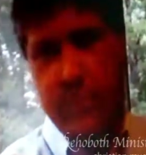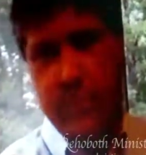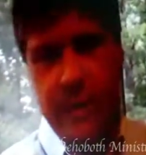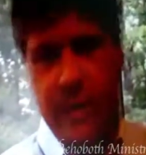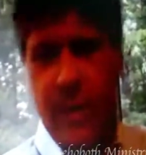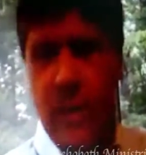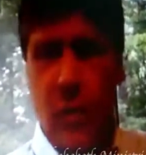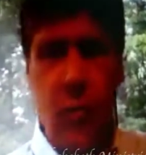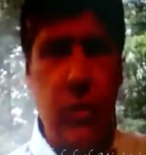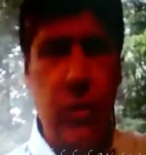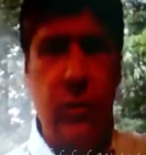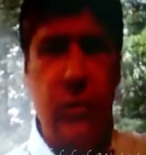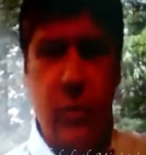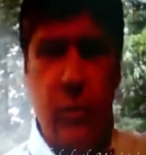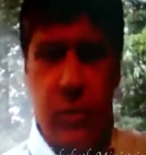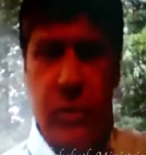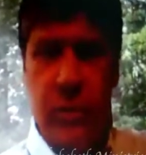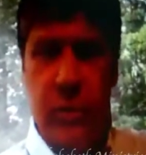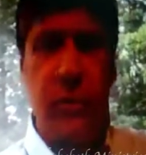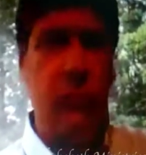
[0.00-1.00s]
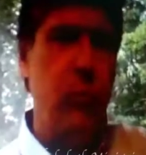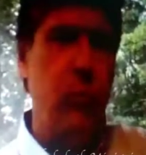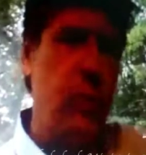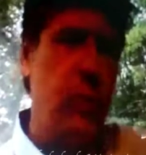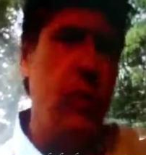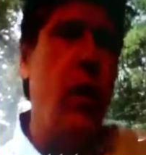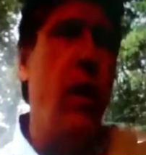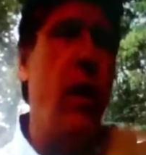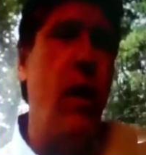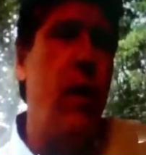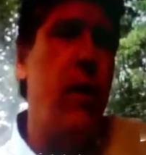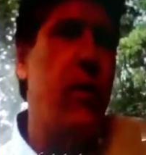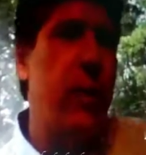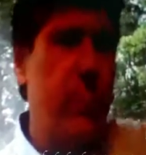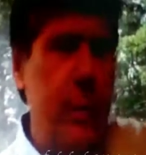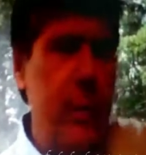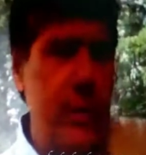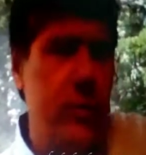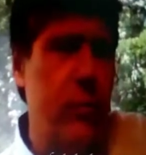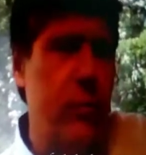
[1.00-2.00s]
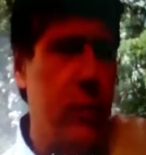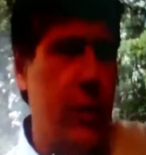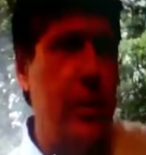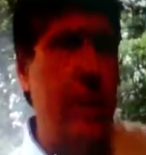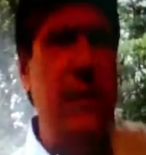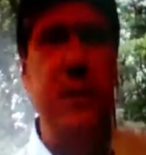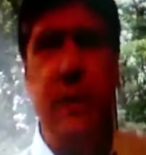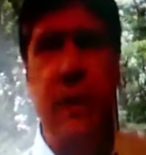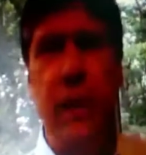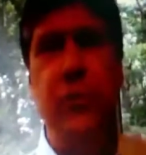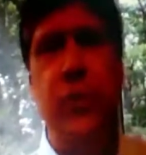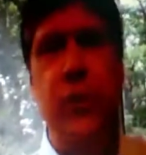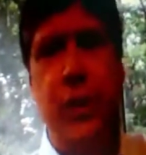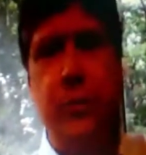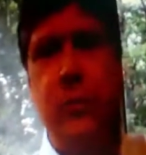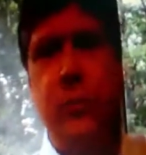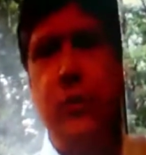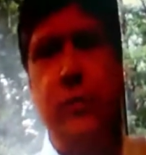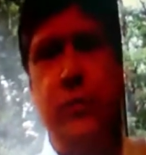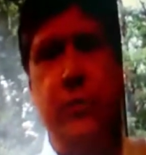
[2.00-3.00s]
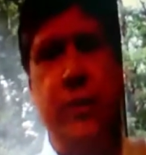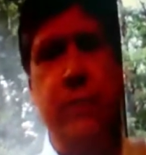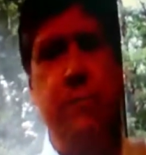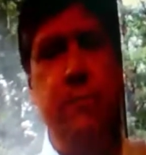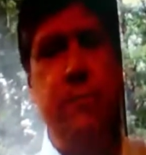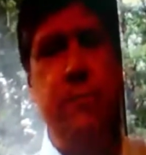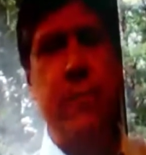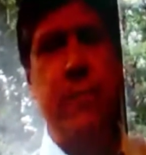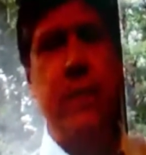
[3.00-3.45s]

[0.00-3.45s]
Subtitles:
with a real heart. I mean, it's a really touching movie.